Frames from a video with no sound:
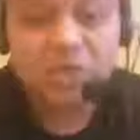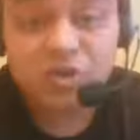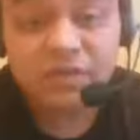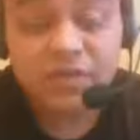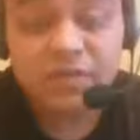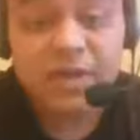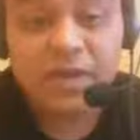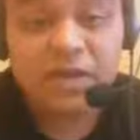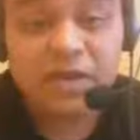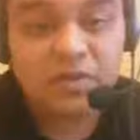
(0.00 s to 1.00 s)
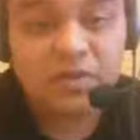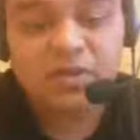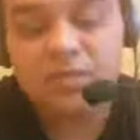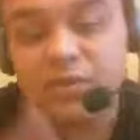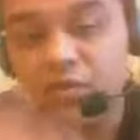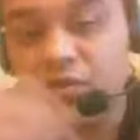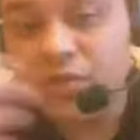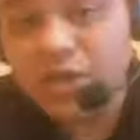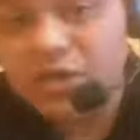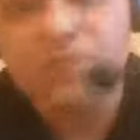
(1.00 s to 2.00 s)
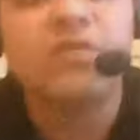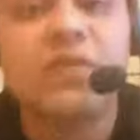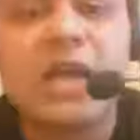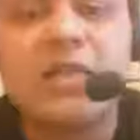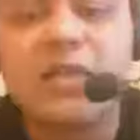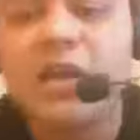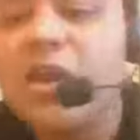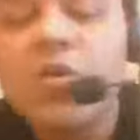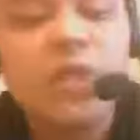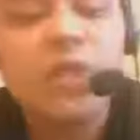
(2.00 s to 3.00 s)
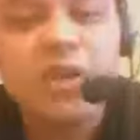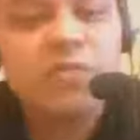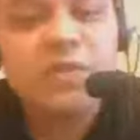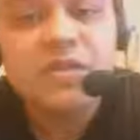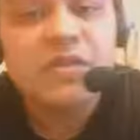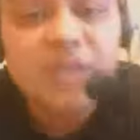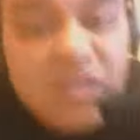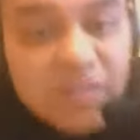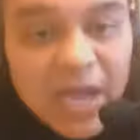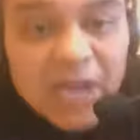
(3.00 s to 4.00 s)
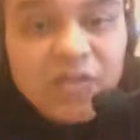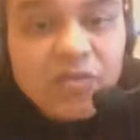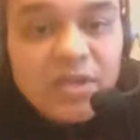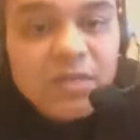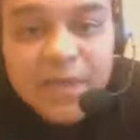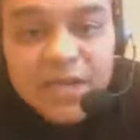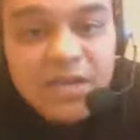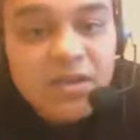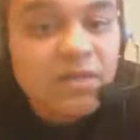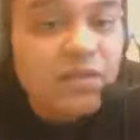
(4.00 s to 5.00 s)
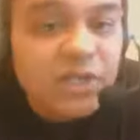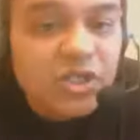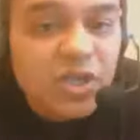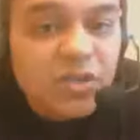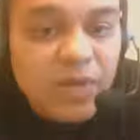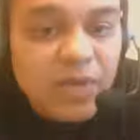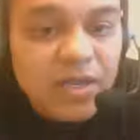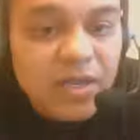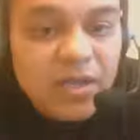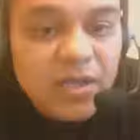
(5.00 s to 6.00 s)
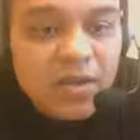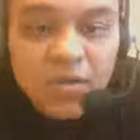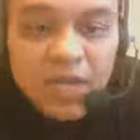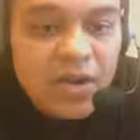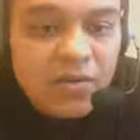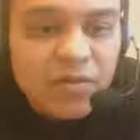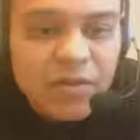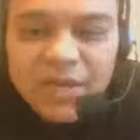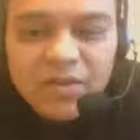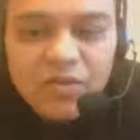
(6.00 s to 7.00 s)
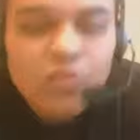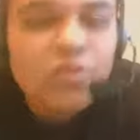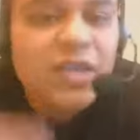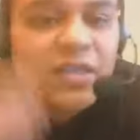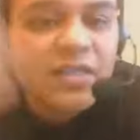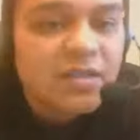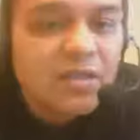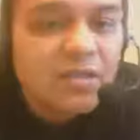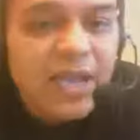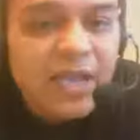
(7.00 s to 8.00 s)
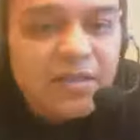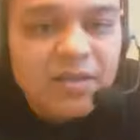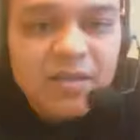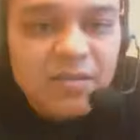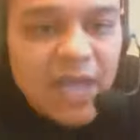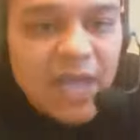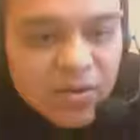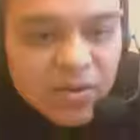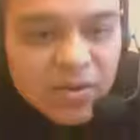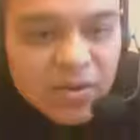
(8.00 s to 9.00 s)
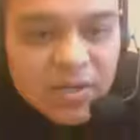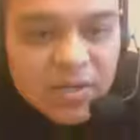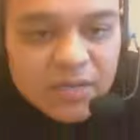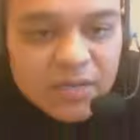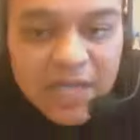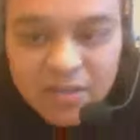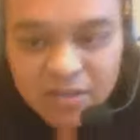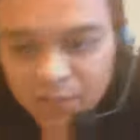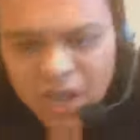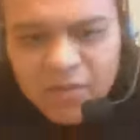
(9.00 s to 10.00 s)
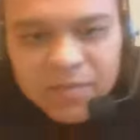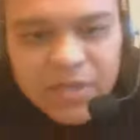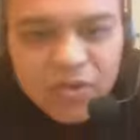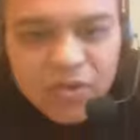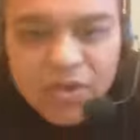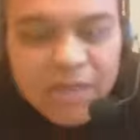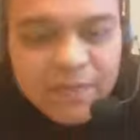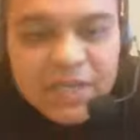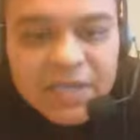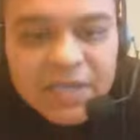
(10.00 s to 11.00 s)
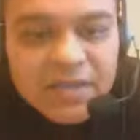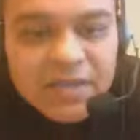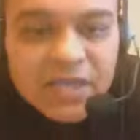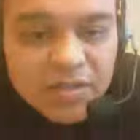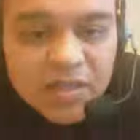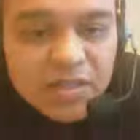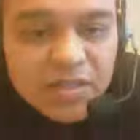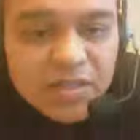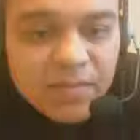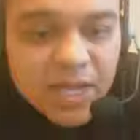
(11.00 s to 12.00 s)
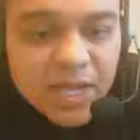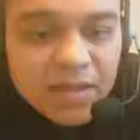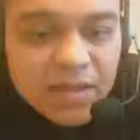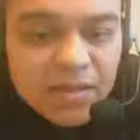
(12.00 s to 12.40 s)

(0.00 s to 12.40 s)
be sure if these minds really exist, but they're in your view of reality. Who cares, because these minds are independently from each other, right? Who cares? I mean, you think that it's the case. It doesn't matter. That's the problem here. You're not being logically consistent, man.